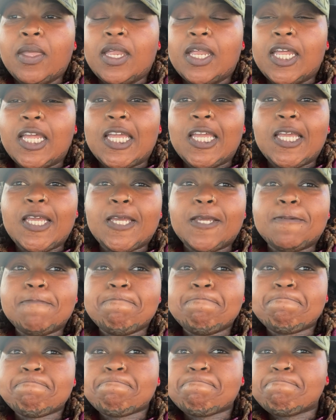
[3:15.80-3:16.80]

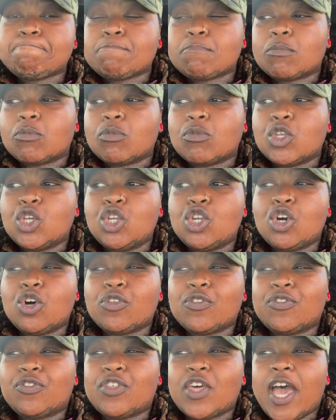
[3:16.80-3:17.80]
And
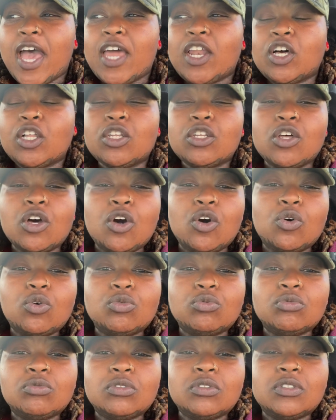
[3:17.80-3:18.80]
that
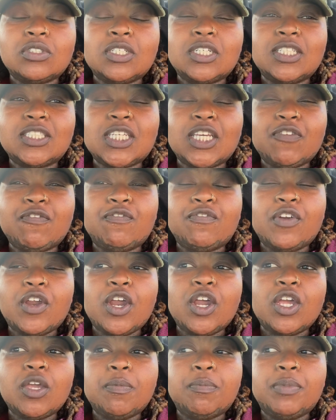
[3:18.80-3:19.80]
alone is a
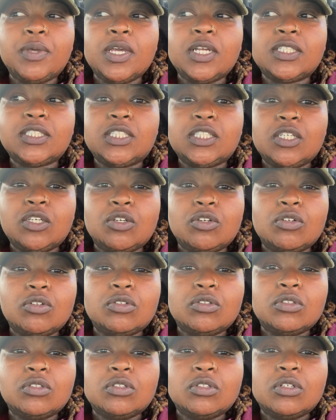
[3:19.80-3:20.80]
very big deal.
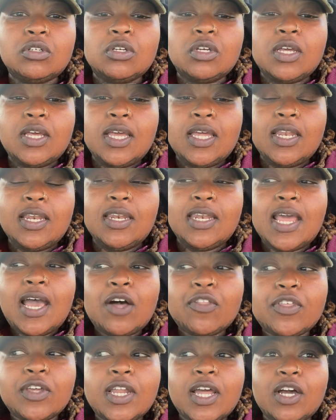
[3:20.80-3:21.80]
Now
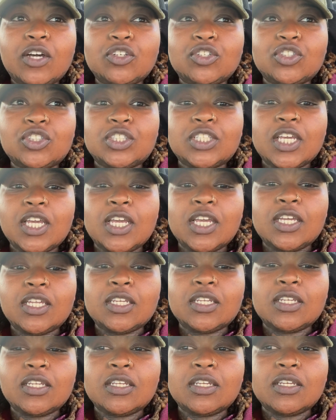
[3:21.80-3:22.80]
that I
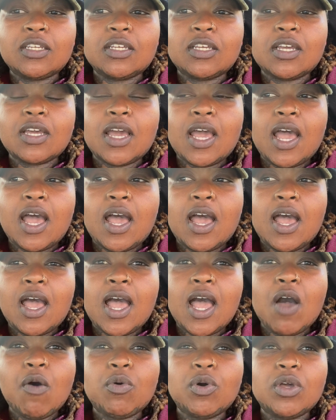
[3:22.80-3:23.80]
understand
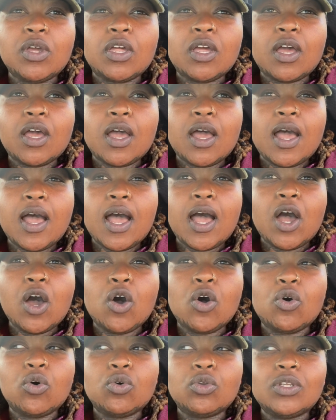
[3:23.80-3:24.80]

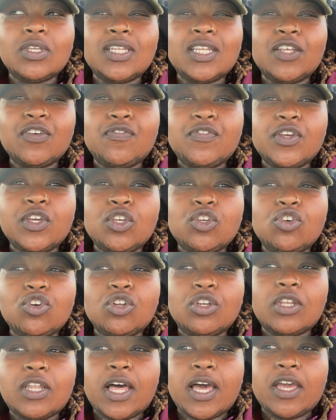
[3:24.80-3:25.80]
how living your
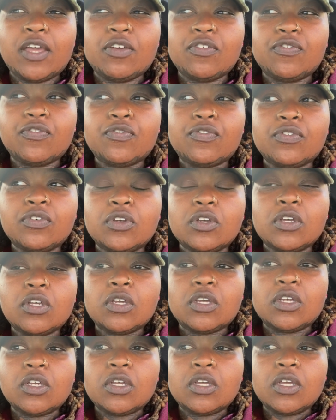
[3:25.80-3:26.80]
life
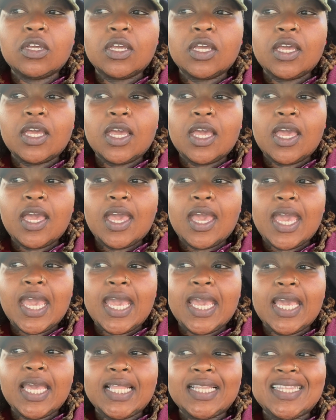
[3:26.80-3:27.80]

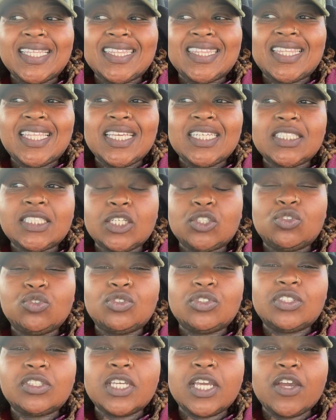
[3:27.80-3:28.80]
and the things that you
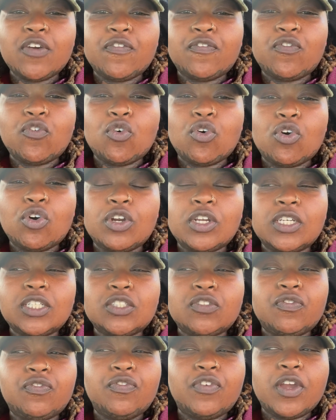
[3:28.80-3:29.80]
stand for
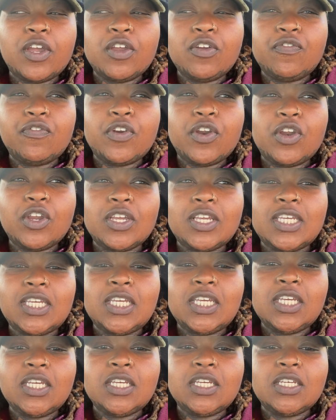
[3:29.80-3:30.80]
is very, very
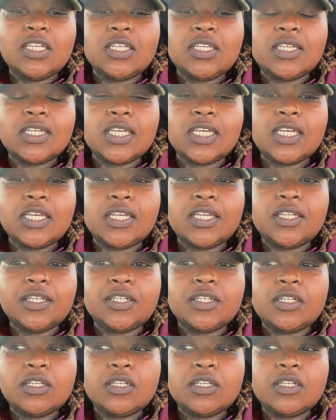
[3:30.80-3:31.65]
key in